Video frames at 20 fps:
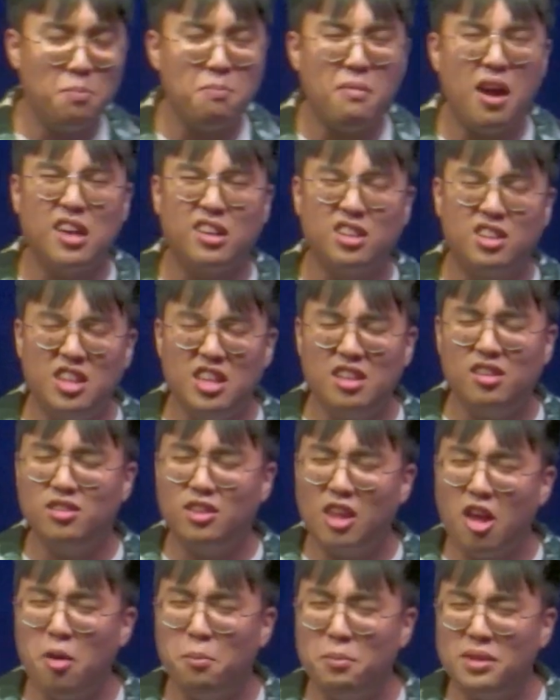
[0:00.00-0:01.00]
my kid
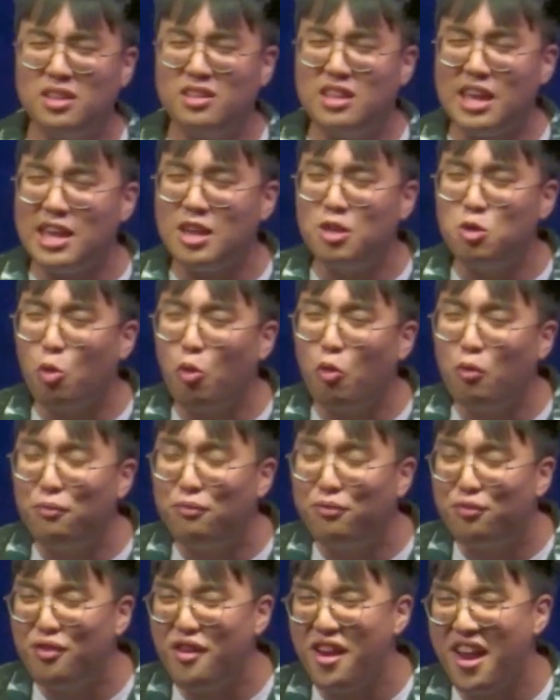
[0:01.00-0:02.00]
tell me they no
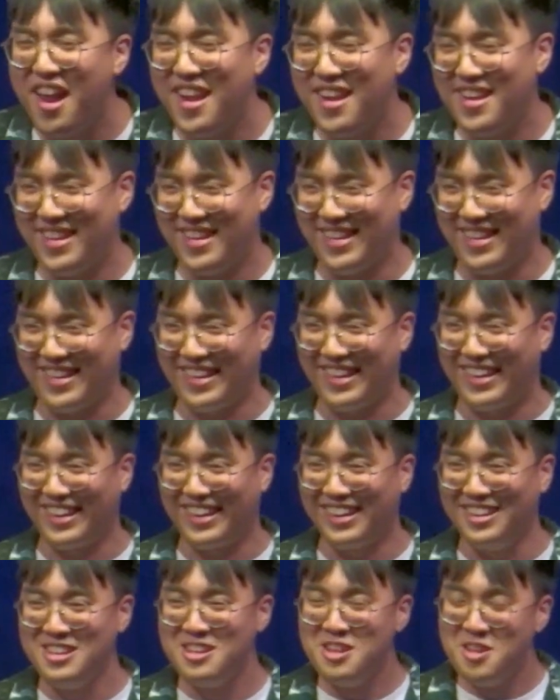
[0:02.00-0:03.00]
friend.
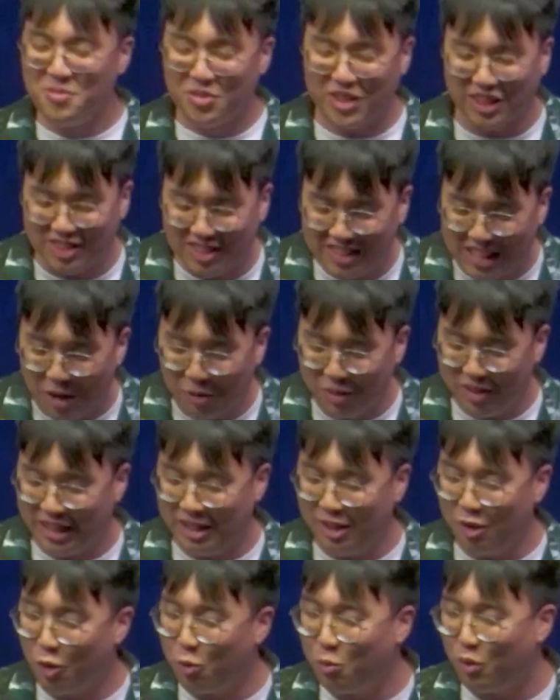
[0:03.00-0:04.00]
The
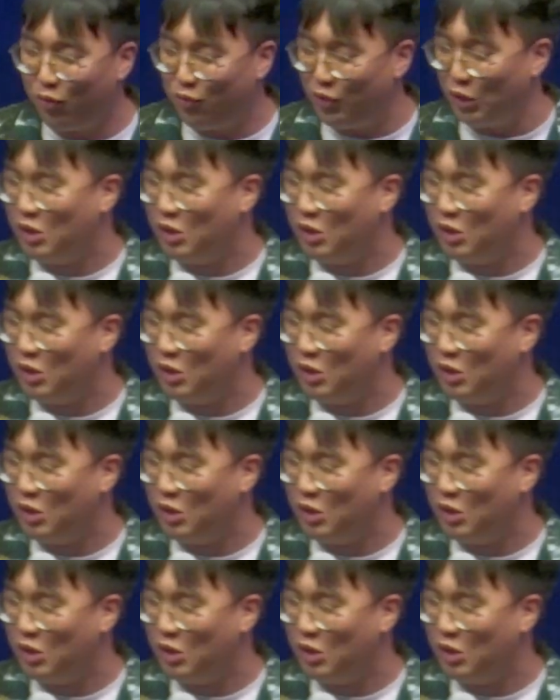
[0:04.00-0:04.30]
17-year-old will feel